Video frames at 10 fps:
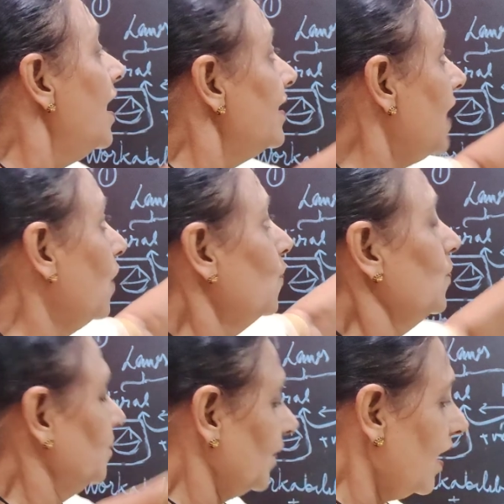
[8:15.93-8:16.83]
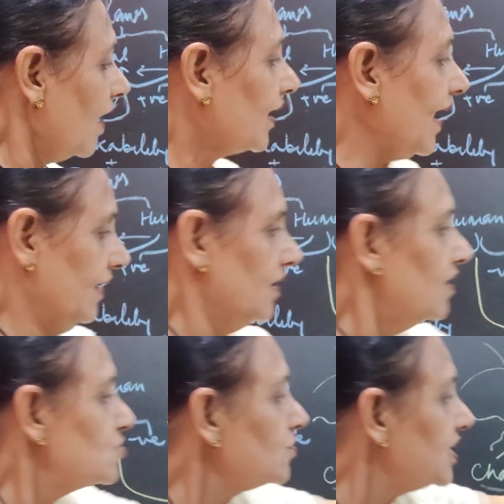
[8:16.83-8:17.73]
Now, again,
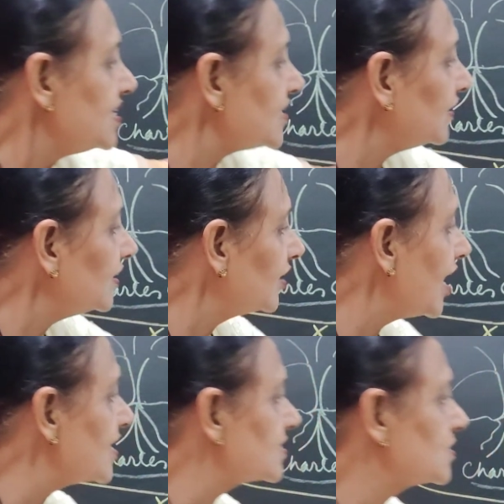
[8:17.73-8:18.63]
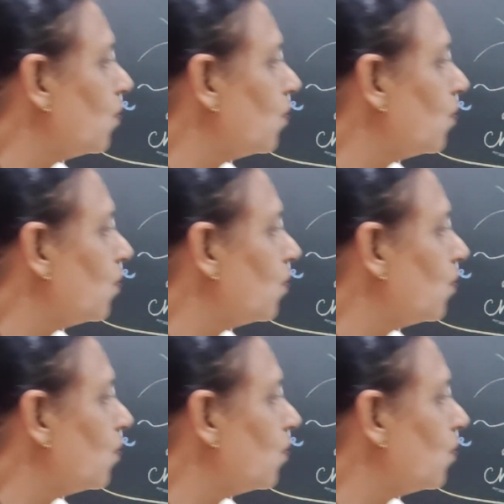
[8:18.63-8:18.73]
so these are the things.